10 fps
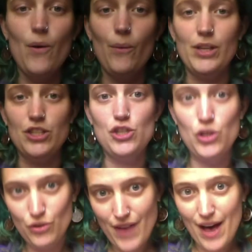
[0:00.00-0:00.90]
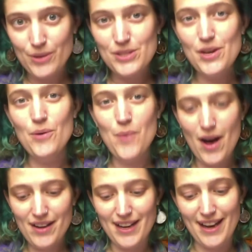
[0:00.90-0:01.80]
When two vowels go
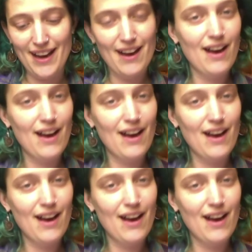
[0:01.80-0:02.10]
walking,